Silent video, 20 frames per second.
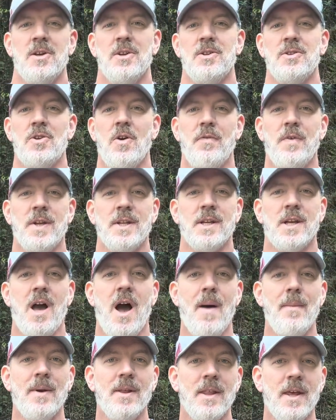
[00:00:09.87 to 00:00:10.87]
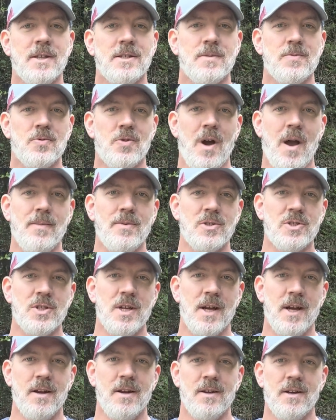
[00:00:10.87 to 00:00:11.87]
Don't forget to comment, like, subscribe, and
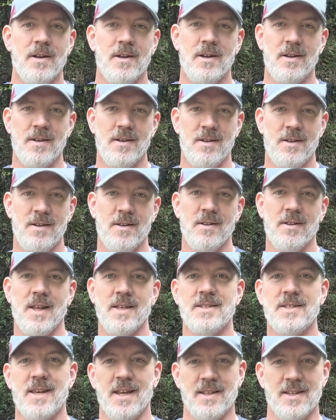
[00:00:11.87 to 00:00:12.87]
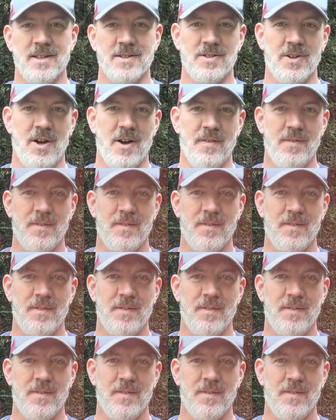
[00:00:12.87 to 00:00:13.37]
share. Let's kick this off.